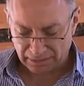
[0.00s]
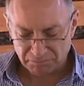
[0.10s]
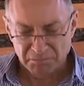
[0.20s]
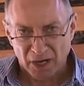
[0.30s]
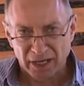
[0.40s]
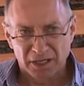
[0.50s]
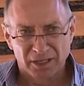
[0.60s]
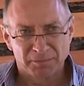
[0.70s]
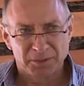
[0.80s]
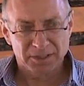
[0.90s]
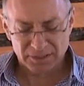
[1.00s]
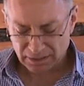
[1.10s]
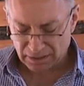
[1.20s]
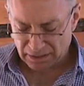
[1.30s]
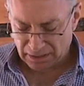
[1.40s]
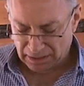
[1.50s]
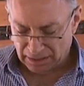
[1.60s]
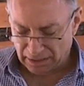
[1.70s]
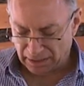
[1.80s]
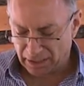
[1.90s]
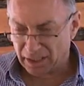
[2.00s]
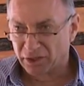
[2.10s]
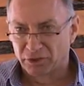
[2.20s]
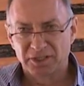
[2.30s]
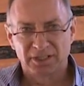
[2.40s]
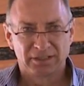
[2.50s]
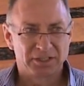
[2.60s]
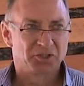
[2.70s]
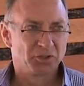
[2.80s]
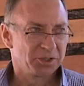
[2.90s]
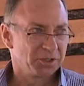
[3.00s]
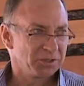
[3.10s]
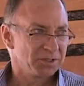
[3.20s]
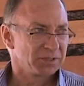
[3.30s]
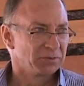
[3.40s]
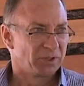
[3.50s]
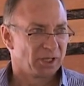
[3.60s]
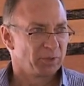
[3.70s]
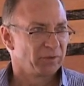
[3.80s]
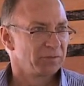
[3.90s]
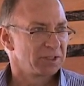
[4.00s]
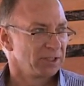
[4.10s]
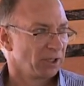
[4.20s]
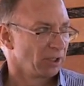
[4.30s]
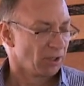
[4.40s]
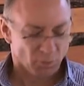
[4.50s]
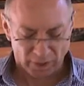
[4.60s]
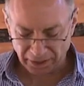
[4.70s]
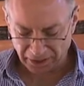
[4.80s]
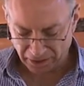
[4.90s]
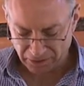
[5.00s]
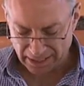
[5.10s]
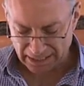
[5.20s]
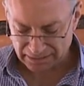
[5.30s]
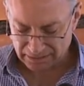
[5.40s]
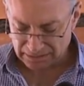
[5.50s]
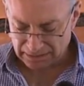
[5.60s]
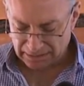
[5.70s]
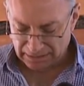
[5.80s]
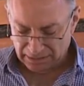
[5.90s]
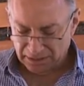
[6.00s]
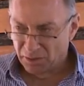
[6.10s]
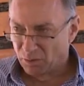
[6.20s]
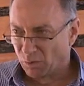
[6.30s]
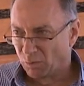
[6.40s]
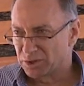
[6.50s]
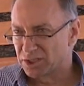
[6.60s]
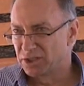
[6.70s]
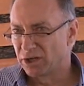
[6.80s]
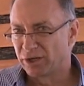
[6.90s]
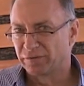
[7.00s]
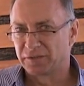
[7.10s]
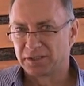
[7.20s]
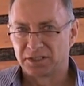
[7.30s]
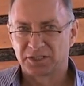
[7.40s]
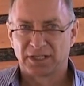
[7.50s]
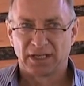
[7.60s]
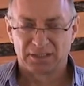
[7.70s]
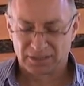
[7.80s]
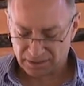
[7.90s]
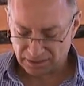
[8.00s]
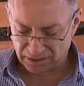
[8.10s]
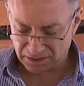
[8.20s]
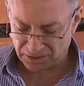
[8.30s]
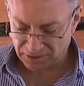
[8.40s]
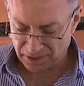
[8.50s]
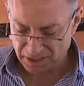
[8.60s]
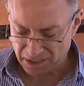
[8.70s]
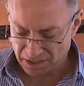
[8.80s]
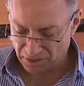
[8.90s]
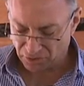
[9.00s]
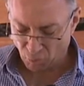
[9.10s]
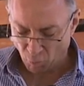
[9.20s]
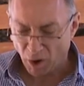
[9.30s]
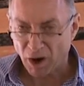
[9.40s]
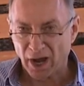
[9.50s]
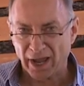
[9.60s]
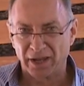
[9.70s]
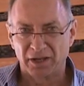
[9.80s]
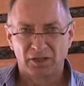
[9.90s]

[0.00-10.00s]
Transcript: mining companies. Increasingly it's good news, although we've obviously got a long way to go yet. What's not often discussed is the why